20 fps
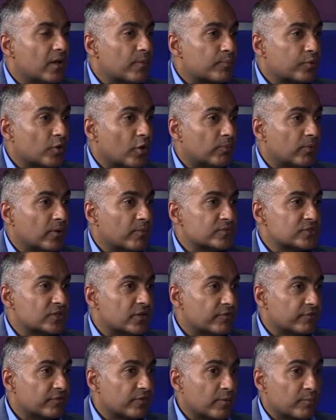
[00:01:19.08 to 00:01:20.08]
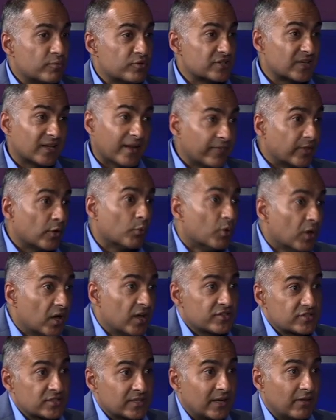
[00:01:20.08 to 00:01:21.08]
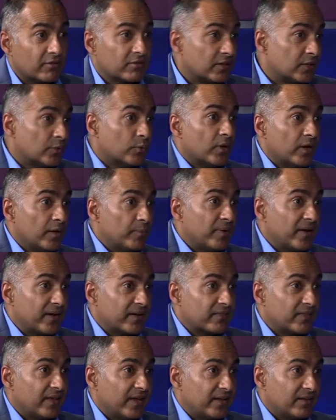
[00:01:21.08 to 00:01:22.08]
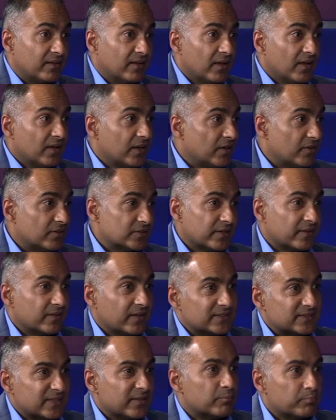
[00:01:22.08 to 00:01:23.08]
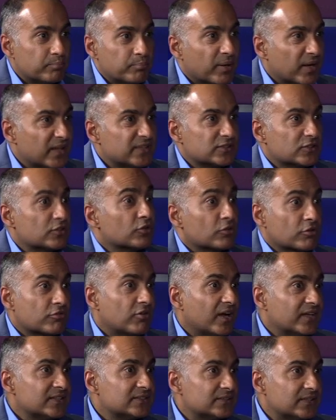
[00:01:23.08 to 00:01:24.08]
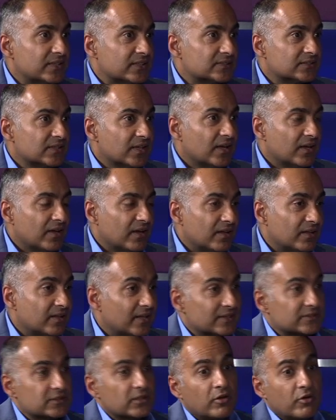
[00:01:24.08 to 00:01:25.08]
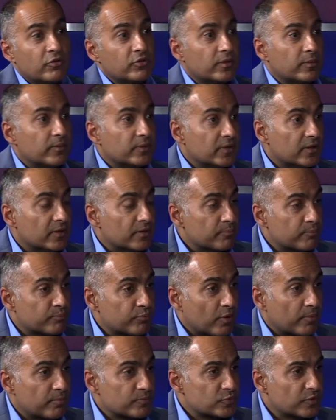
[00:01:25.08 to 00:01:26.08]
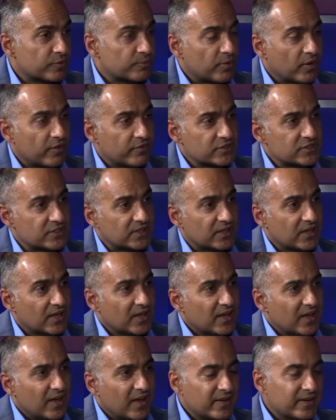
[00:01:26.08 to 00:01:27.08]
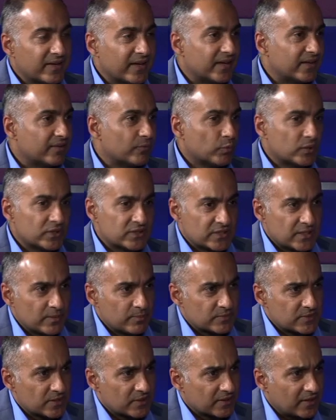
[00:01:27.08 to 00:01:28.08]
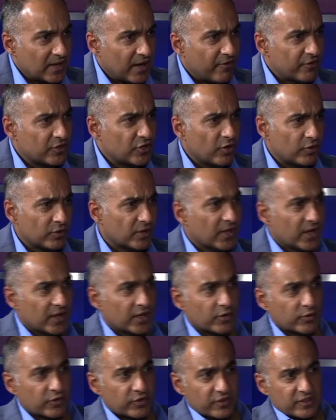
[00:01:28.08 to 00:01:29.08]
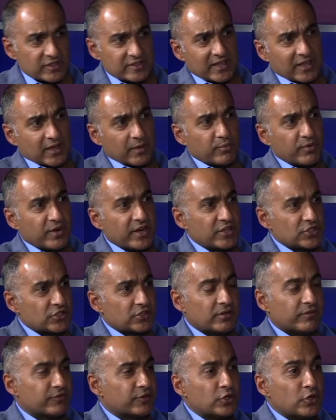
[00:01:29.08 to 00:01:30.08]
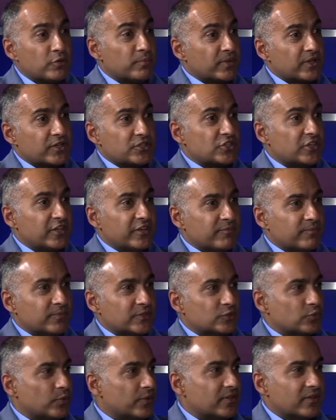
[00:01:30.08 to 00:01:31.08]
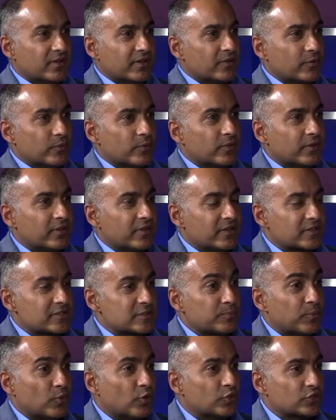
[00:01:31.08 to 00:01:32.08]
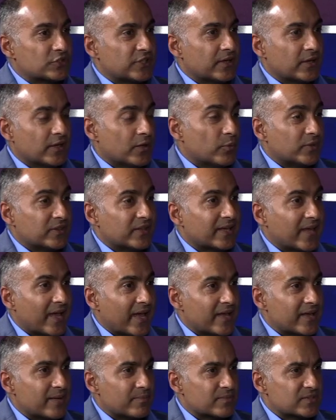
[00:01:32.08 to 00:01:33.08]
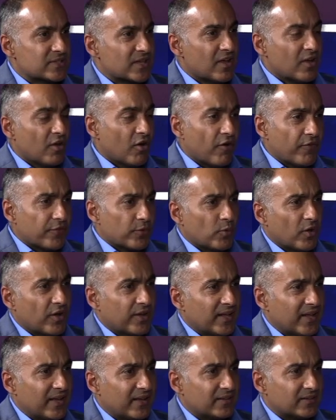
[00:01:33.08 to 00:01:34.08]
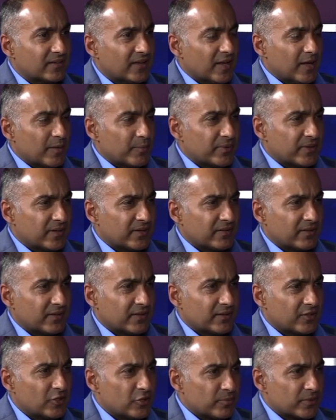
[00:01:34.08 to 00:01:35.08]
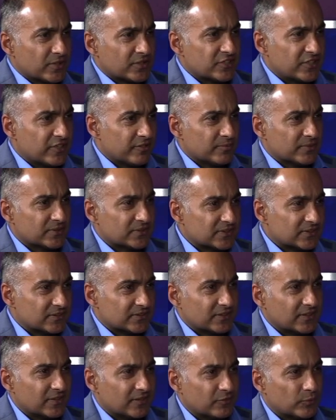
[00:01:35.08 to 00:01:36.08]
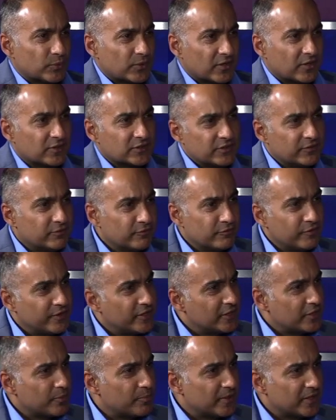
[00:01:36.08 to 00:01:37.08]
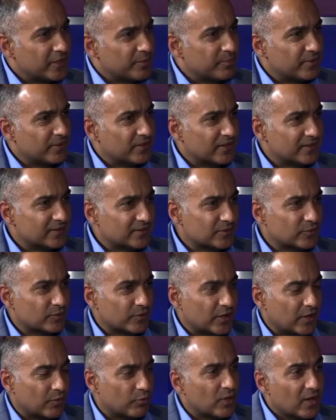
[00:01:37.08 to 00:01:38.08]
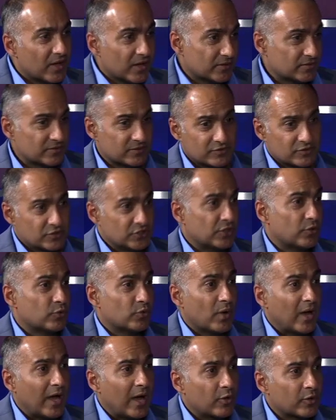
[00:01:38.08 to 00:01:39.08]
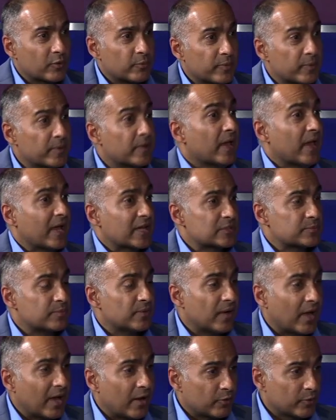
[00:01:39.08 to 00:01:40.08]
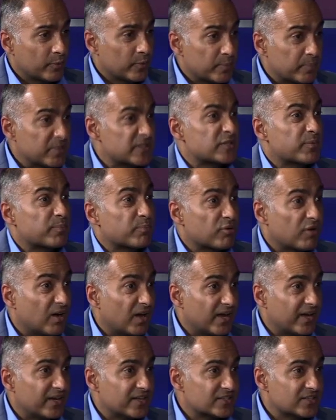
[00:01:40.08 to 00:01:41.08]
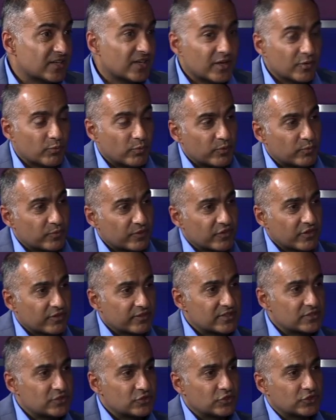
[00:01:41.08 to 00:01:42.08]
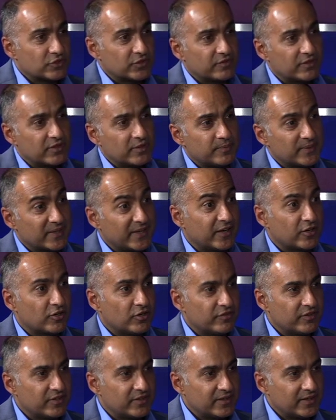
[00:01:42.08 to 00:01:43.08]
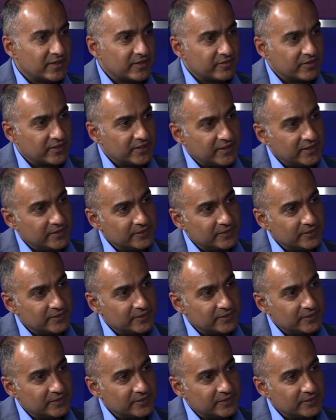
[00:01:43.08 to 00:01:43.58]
problems of Brazil, and they're worse now than they were back then. It's in political crisis, let alone the problems with poverty. And yet we seem to carry on. You've got the celebration of human achievement with the sporting, with the games on the one hand, but then you think human achievement, and we can't even feed the people, and so how can we be surprised when we've got this sort of kick-off at the end of the day?